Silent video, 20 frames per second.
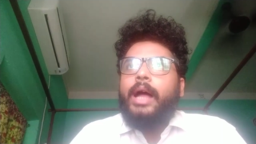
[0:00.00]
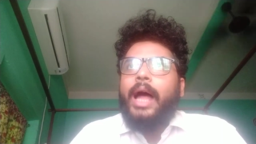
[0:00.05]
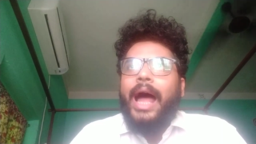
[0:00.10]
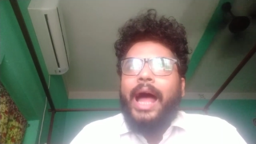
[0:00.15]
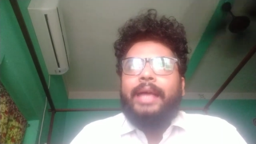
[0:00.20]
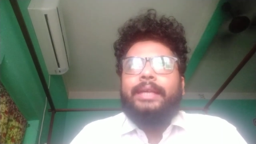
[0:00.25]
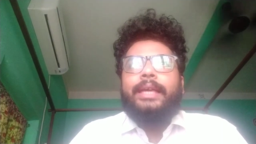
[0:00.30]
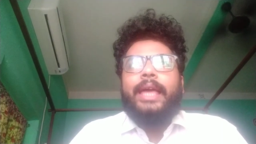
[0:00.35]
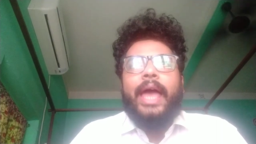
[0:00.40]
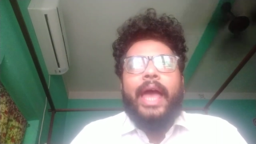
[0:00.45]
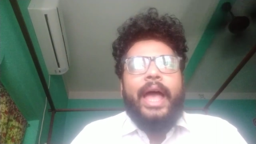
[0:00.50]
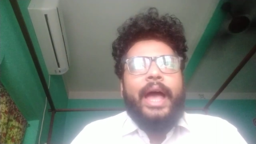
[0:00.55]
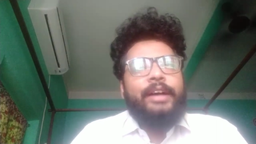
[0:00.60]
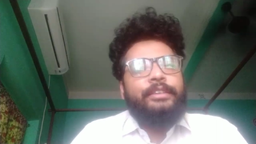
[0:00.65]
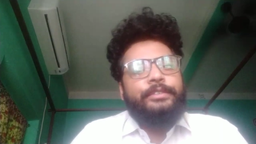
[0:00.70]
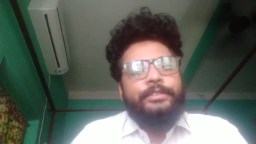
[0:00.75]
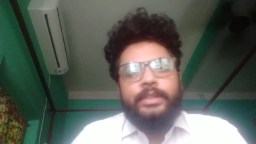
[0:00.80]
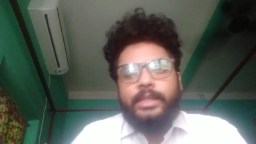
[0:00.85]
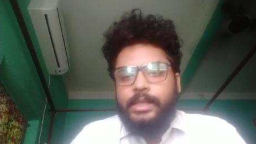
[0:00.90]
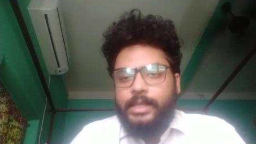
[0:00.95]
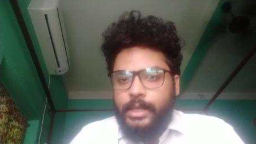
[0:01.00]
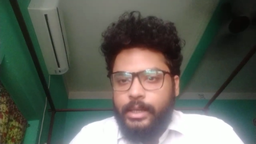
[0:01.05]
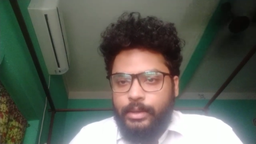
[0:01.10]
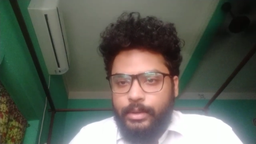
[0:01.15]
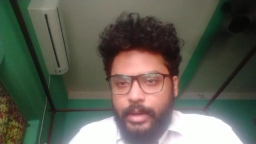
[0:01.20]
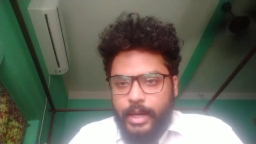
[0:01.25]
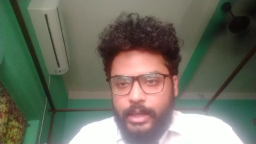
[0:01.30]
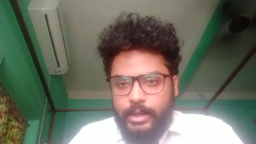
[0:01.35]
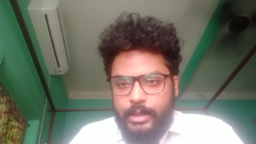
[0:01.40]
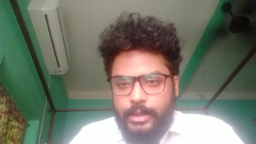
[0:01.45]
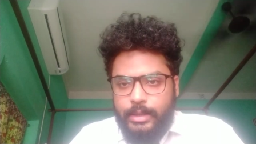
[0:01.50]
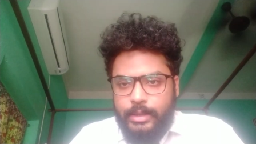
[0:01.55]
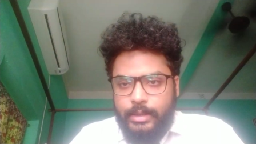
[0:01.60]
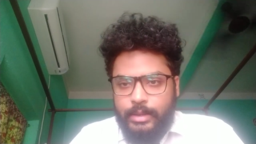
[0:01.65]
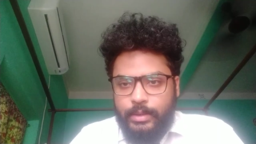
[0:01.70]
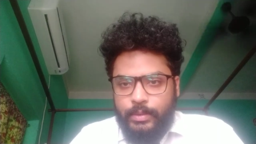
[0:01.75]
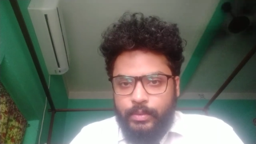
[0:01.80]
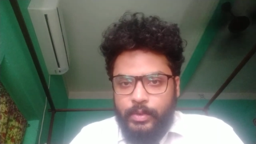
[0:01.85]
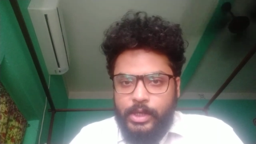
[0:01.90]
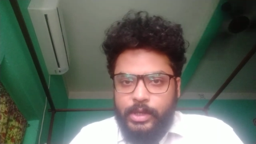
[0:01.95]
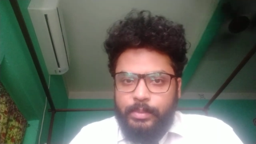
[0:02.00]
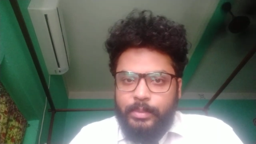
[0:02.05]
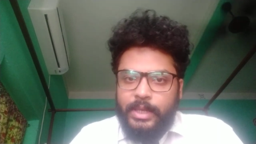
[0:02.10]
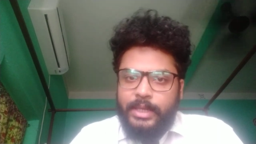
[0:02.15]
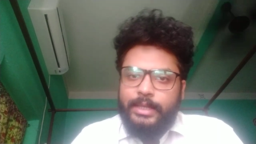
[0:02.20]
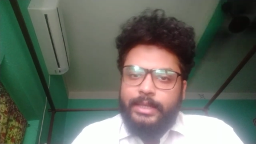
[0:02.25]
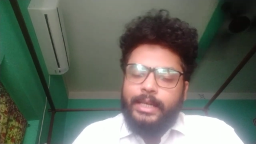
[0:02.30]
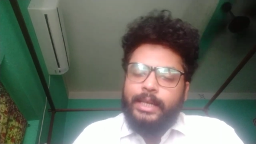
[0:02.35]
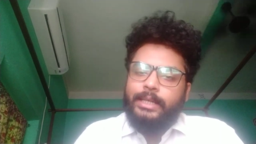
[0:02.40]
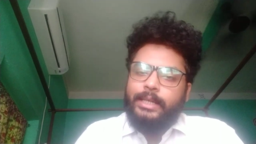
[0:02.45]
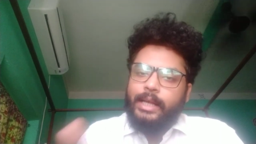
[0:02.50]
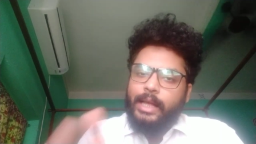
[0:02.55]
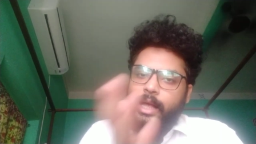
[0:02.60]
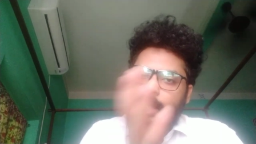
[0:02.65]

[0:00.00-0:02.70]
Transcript: i have eaten rice which means that